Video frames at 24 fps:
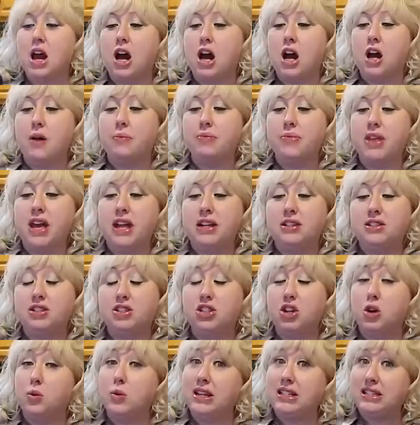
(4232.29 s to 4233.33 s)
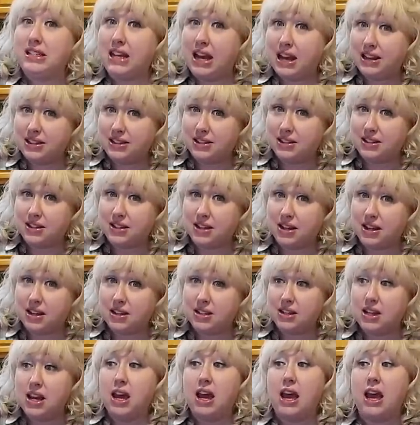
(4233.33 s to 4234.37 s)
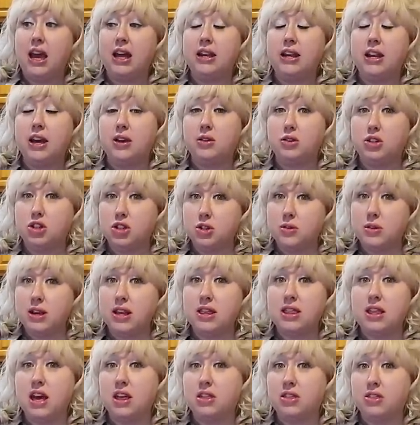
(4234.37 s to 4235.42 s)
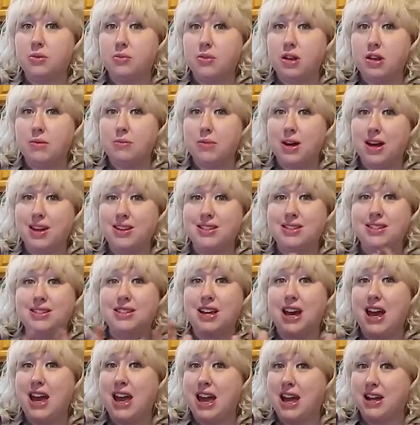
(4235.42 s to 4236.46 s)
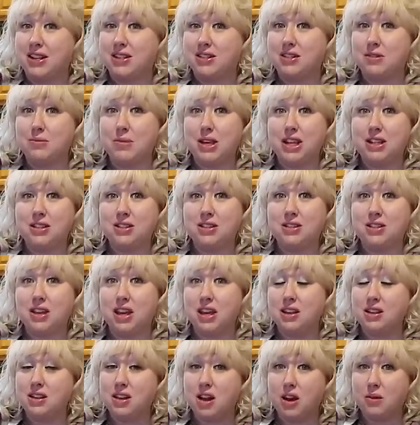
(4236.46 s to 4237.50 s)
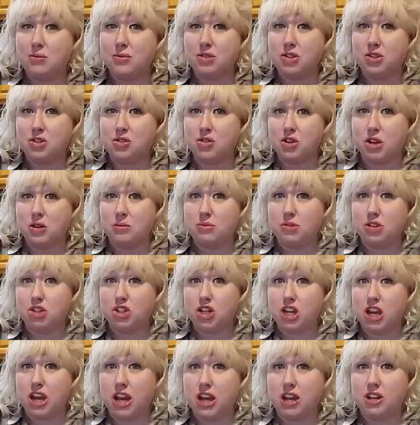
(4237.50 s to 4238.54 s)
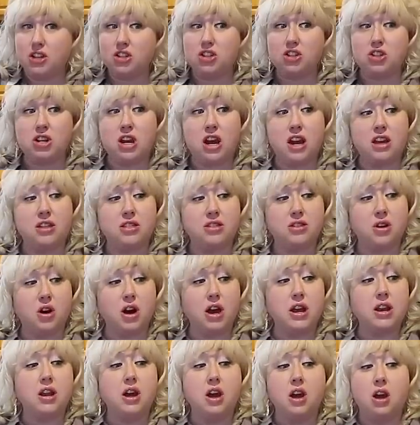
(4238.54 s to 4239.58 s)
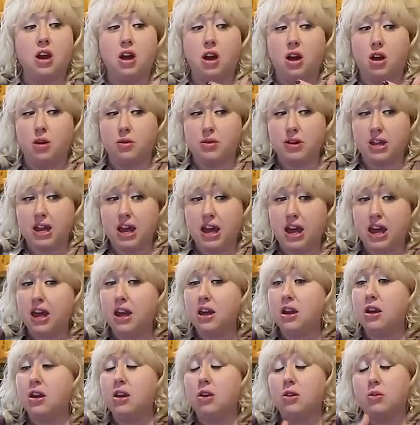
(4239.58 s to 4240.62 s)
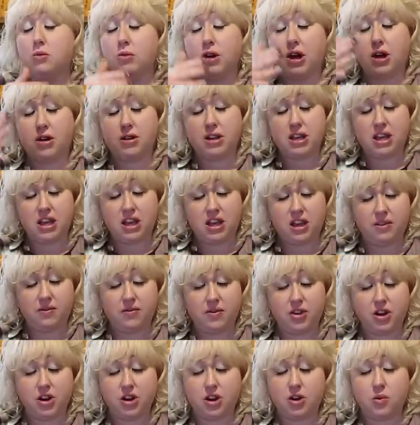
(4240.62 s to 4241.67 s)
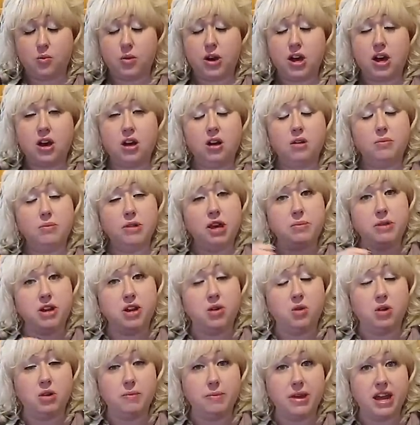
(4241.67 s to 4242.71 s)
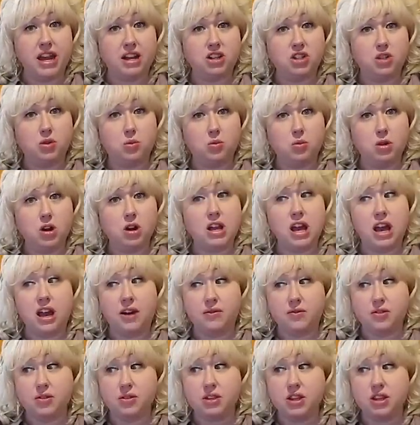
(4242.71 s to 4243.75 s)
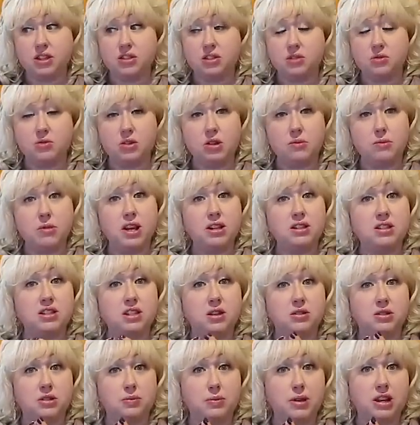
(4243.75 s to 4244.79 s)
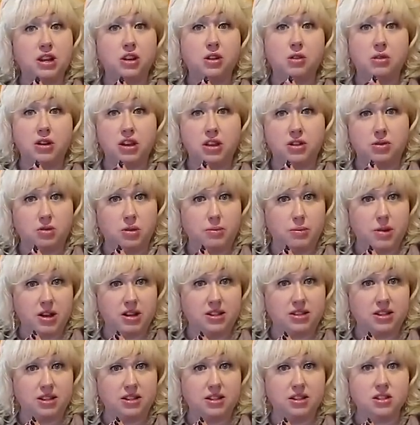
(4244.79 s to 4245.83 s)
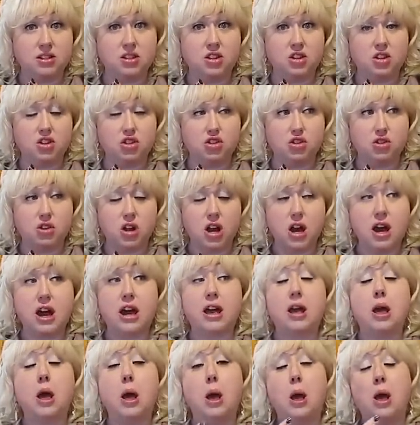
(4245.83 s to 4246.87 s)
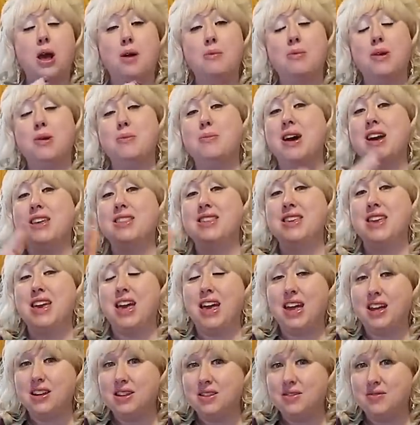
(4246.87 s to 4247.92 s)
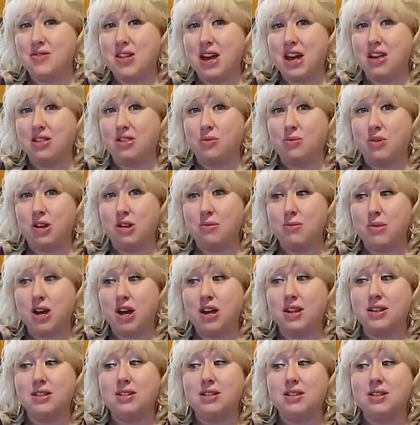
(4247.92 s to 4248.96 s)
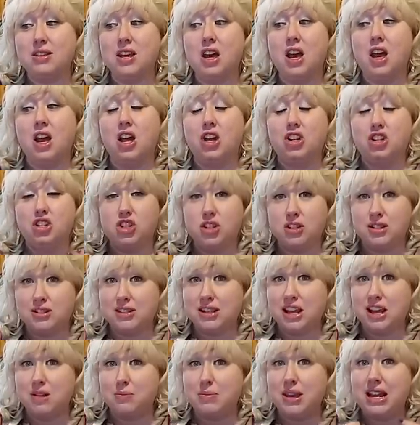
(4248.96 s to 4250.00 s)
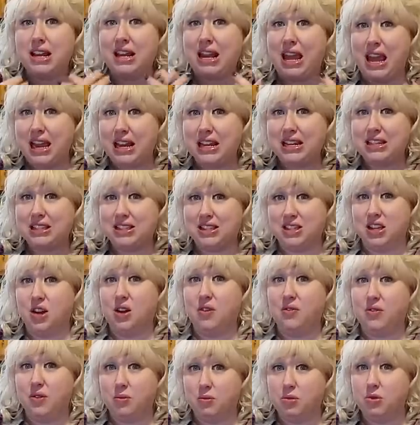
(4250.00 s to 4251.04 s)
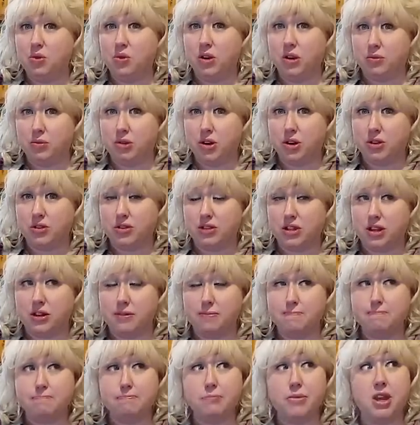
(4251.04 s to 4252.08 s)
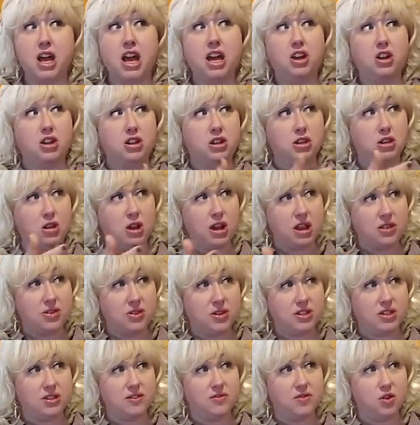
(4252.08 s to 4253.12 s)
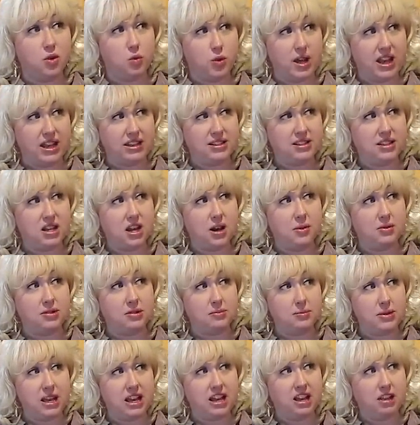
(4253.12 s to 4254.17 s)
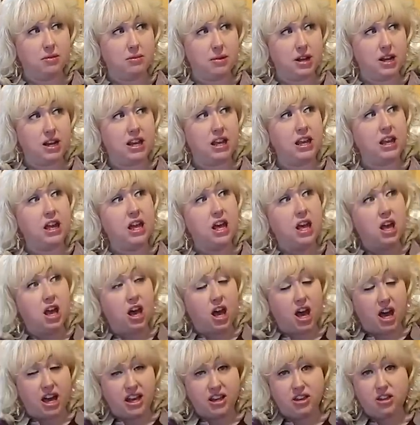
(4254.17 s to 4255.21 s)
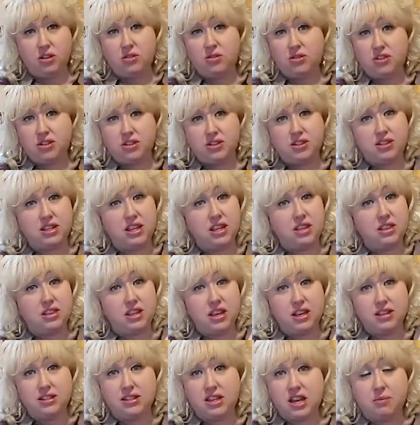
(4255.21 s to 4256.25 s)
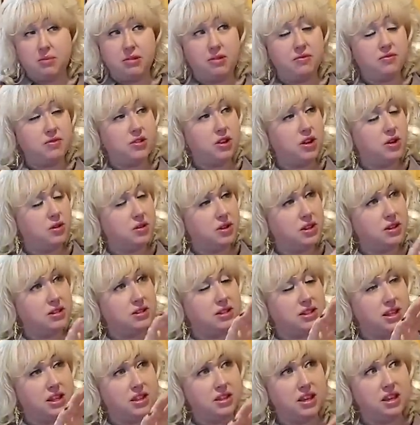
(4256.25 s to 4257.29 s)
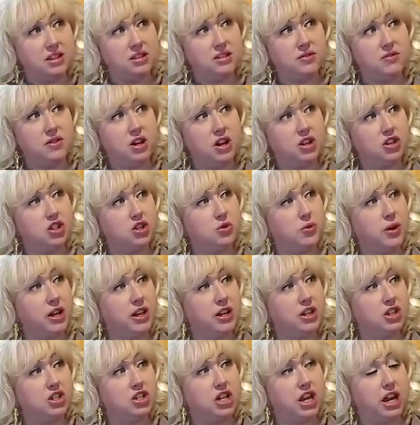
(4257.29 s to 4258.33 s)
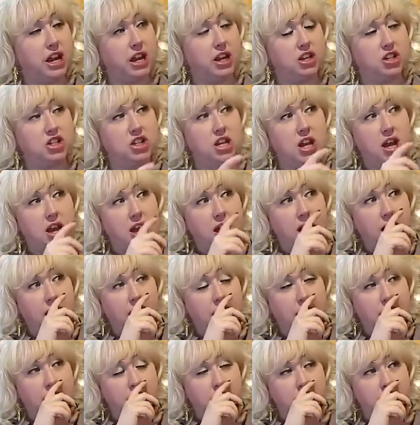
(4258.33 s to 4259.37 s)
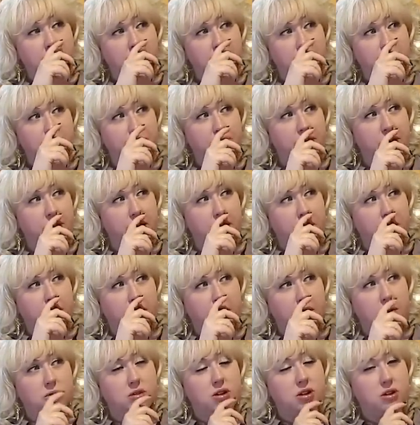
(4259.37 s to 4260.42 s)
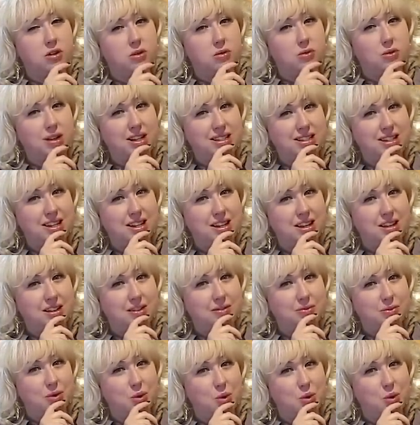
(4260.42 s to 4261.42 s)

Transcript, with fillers: Um, and so we tested it. And now during that three months, I had some in, income streams changed. I thought, okay, well, he very well may be going back to work after these three months. It's been a great three months. This is a good try. But by the end of that three months, just like being any self-employed person, I could look at the different ways that I was making money. I, you see things ebb and flow, you see things fluctuate and change, and I thought, we're, we did it.